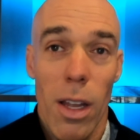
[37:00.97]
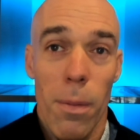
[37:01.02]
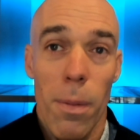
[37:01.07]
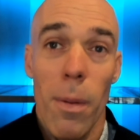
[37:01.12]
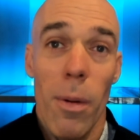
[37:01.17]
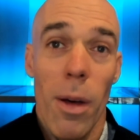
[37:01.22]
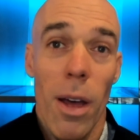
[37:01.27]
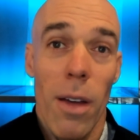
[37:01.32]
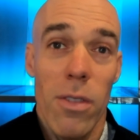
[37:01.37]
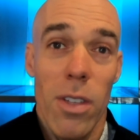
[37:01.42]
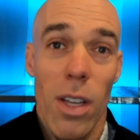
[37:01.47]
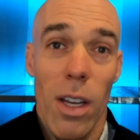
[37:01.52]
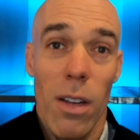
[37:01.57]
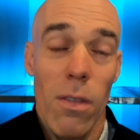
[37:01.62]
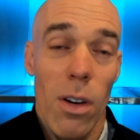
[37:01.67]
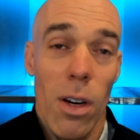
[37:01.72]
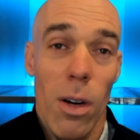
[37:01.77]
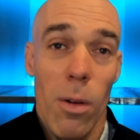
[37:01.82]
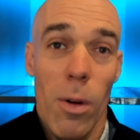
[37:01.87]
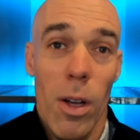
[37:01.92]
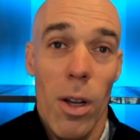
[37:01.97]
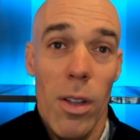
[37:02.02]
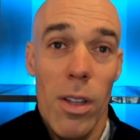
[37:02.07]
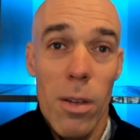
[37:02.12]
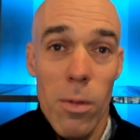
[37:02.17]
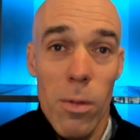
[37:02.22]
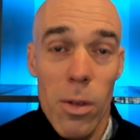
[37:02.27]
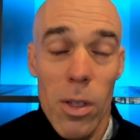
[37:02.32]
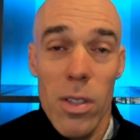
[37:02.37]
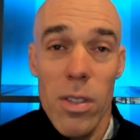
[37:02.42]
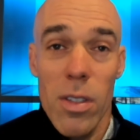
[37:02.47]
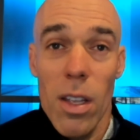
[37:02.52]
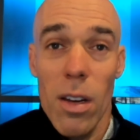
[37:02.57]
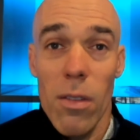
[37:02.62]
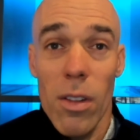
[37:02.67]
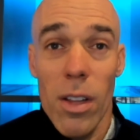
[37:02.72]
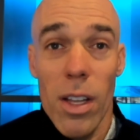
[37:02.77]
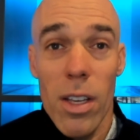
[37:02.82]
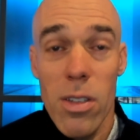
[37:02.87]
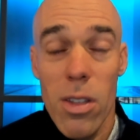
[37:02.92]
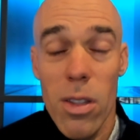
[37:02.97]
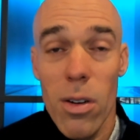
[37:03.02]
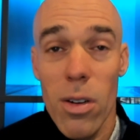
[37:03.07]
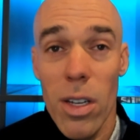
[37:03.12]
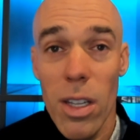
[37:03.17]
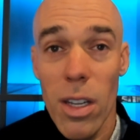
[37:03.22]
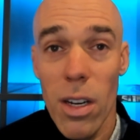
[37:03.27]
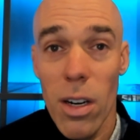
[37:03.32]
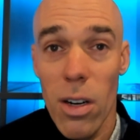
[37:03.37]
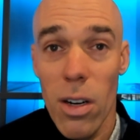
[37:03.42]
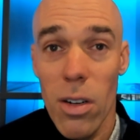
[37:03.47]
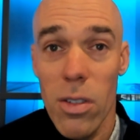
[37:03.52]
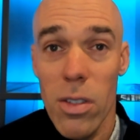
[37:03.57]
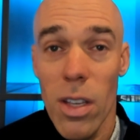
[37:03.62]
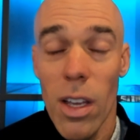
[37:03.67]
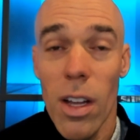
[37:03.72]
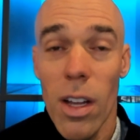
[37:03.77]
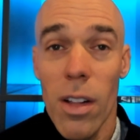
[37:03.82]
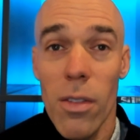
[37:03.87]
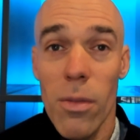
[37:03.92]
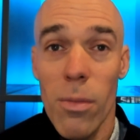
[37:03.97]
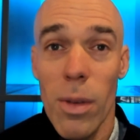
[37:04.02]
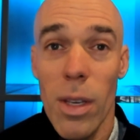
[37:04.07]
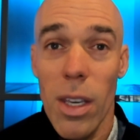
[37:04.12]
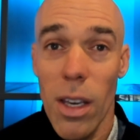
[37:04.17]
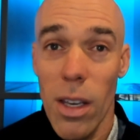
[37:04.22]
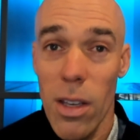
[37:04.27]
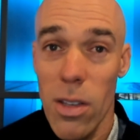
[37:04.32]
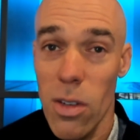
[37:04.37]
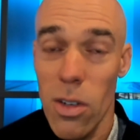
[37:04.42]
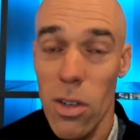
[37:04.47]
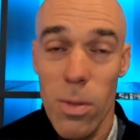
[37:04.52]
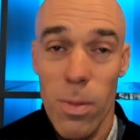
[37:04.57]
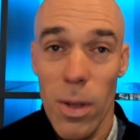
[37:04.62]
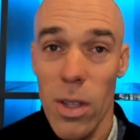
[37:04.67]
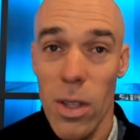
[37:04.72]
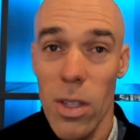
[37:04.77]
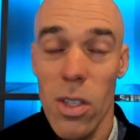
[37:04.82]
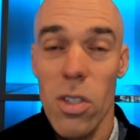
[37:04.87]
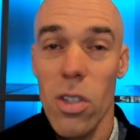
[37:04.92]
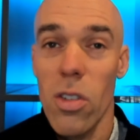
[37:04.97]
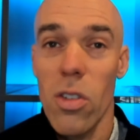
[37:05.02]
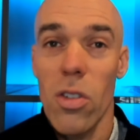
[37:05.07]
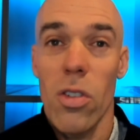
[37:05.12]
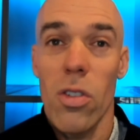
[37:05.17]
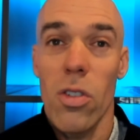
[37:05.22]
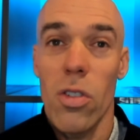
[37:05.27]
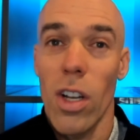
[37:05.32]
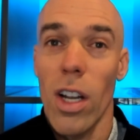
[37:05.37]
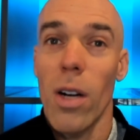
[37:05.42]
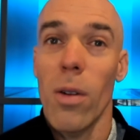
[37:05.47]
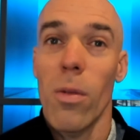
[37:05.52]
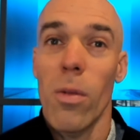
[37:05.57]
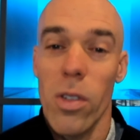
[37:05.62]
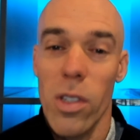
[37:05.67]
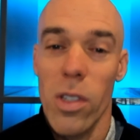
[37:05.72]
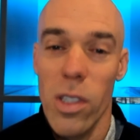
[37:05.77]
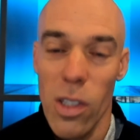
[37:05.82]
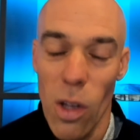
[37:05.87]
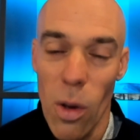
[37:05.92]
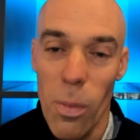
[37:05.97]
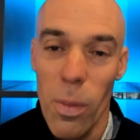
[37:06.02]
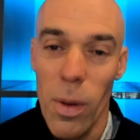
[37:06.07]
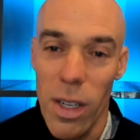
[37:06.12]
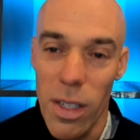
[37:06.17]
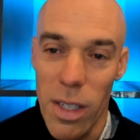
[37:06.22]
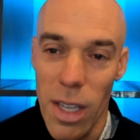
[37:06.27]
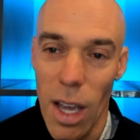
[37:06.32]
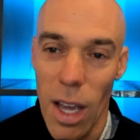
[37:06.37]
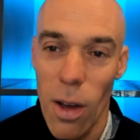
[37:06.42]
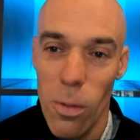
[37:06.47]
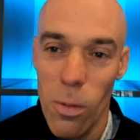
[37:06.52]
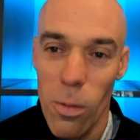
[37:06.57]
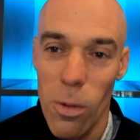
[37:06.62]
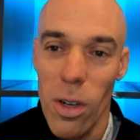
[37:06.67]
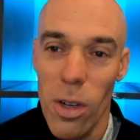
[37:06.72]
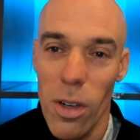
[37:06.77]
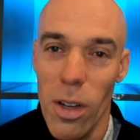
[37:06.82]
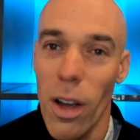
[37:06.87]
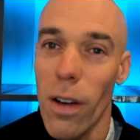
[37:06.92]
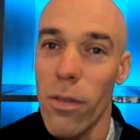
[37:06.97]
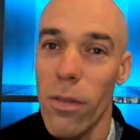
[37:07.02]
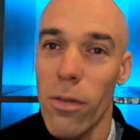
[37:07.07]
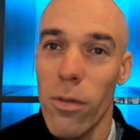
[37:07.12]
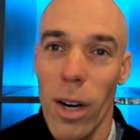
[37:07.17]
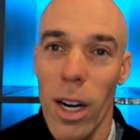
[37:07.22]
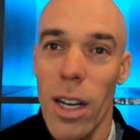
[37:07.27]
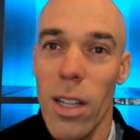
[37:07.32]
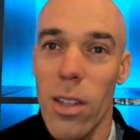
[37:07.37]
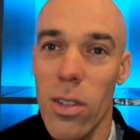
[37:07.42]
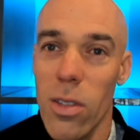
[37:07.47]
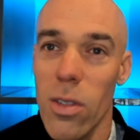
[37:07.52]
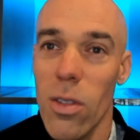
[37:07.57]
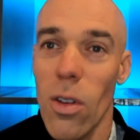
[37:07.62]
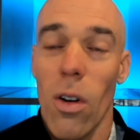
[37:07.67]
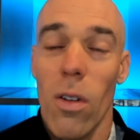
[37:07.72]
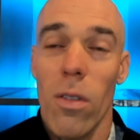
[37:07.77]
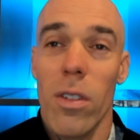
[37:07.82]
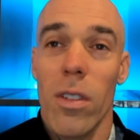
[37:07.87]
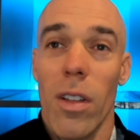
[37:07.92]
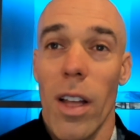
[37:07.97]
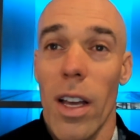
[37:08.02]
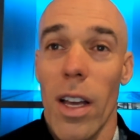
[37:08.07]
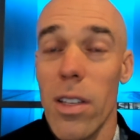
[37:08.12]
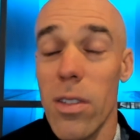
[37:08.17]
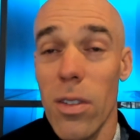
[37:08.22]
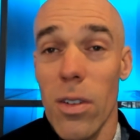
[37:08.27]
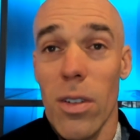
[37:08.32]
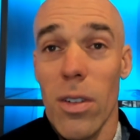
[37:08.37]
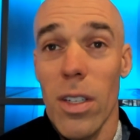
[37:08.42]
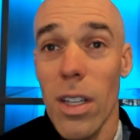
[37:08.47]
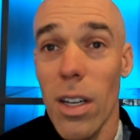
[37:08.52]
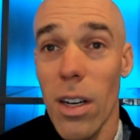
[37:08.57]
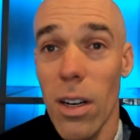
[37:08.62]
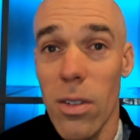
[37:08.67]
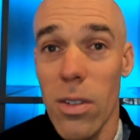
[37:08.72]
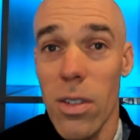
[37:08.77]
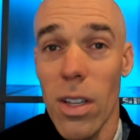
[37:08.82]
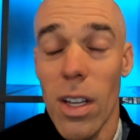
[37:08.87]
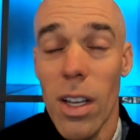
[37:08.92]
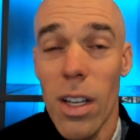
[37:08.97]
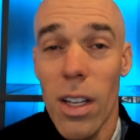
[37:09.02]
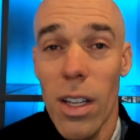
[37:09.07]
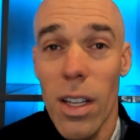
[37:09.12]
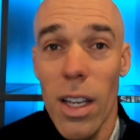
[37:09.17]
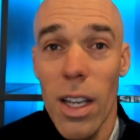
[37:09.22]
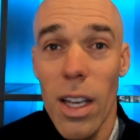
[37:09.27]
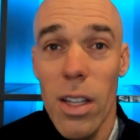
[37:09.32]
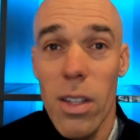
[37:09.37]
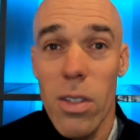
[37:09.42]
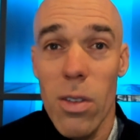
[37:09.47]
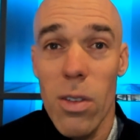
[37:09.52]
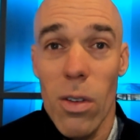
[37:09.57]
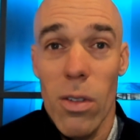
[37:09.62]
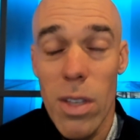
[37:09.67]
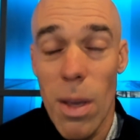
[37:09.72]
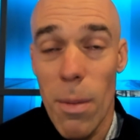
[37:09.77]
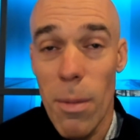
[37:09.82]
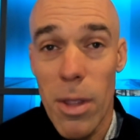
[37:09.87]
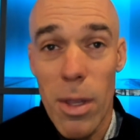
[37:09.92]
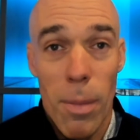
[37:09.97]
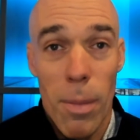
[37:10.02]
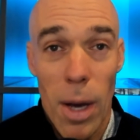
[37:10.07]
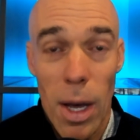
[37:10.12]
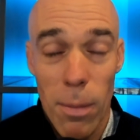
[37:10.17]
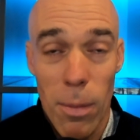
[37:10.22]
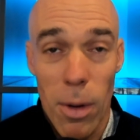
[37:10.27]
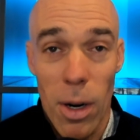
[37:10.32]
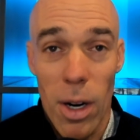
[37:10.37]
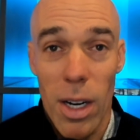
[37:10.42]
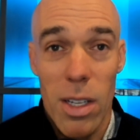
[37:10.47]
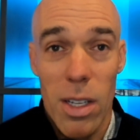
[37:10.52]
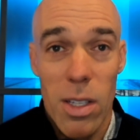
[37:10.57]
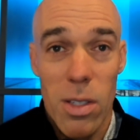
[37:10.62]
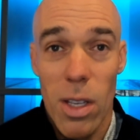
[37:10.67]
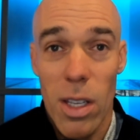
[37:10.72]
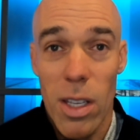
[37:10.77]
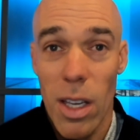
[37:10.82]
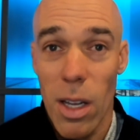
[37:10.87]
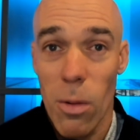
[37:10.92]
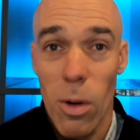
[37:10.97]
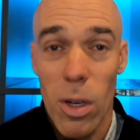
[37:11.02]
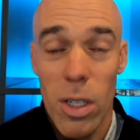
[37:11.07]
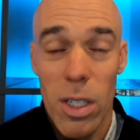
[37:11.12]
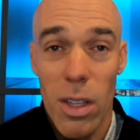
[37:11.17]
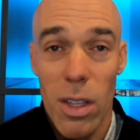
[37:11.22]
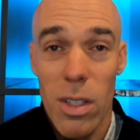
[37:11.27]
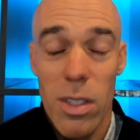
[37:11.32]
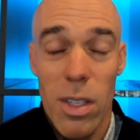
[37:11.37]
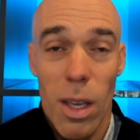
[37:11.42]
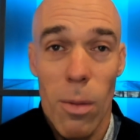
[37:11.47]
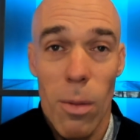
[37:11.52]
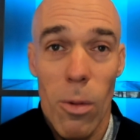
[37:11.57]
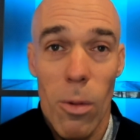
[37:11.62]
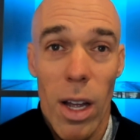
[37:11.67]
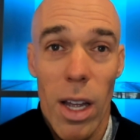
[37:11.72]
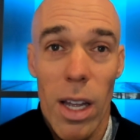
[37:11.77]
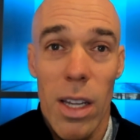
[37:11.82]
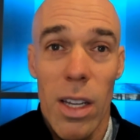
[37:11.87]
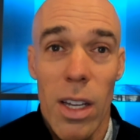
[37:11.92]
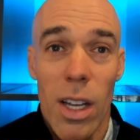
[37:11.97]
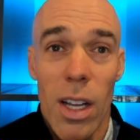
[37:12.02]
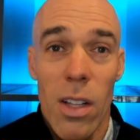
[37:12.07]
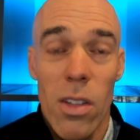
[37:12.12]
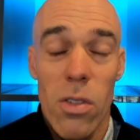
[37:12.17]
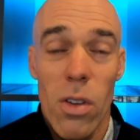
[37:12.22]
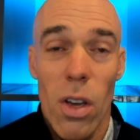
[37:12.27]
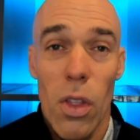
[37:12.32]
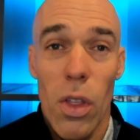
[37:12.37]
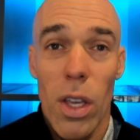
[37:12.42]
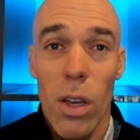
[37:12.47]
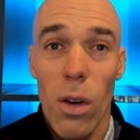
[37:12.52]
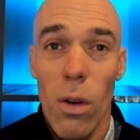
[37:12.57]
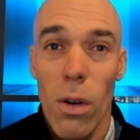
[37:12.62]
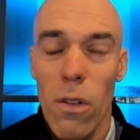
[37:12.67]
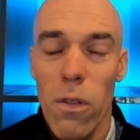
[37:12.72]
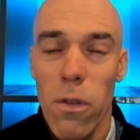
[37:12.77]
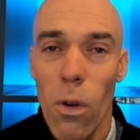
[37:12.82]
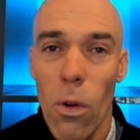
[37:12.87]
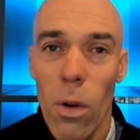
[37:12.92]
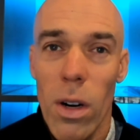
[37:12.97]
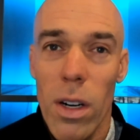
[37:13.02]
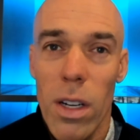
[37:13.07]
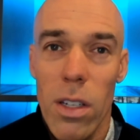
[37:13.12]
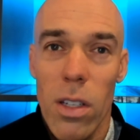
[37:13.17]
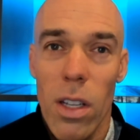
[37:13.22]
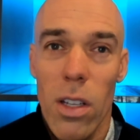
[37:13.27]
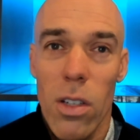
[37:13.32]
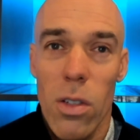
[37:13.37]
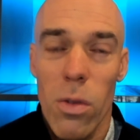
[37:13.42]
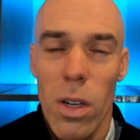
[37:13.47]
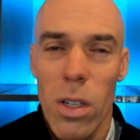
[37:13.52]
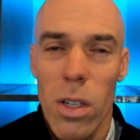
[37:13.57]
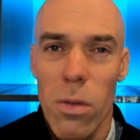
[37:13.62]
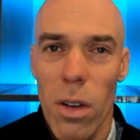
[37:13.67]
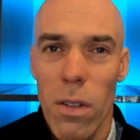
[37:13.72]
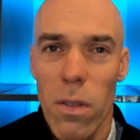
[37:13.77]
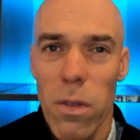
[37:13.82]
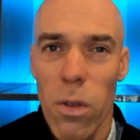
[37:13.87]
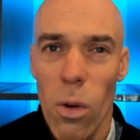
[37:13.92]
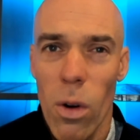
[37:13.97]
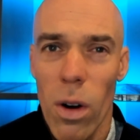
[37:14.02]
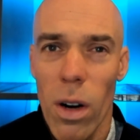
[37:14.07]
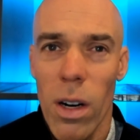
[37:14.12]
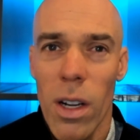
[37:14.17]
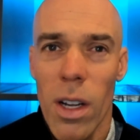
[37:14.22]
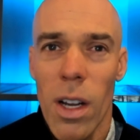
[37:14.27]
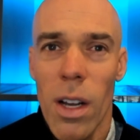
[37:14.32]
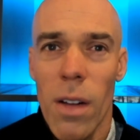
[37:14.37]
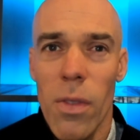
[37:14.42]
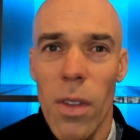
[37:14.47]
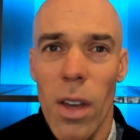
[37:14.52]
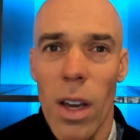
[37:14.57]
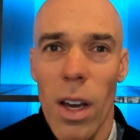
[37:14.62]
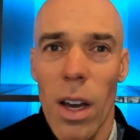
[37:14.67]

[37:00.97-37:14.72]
why a lot of people have done very well in real estate over the last 30 years because there's been this just general sloping downward of rates over the last 30 years. Mm-hmm. And so same with the bond markets, it kind of worked out the same way. So I think going forward in, in 2024,